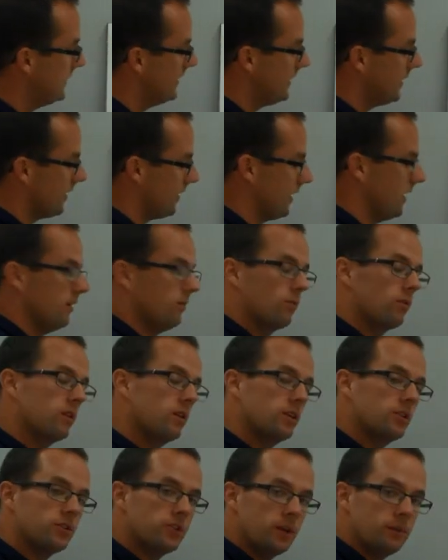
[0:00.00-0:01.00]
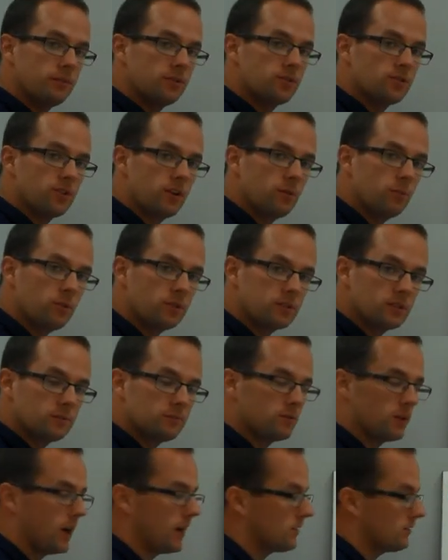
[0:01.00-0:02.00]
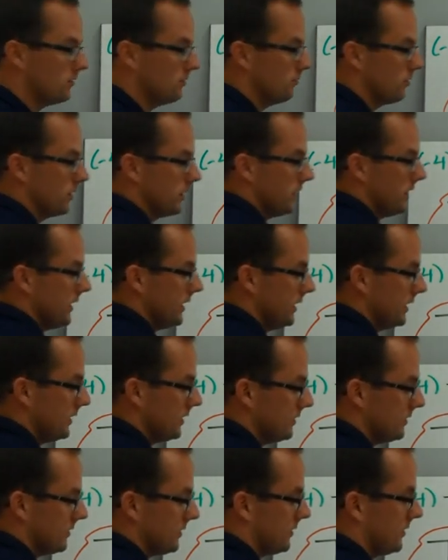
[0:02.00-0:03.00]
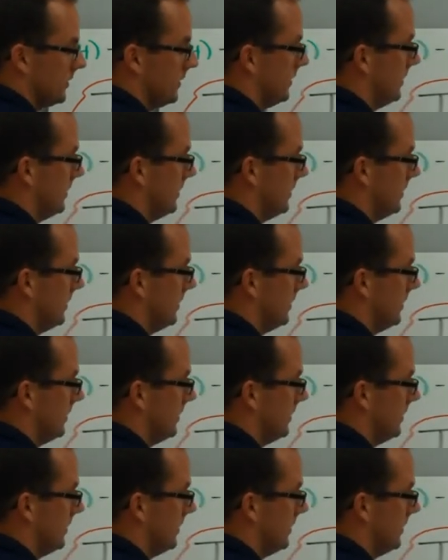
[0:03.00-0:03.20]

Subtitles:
All right, we're going to demonstrate what subtraction really is.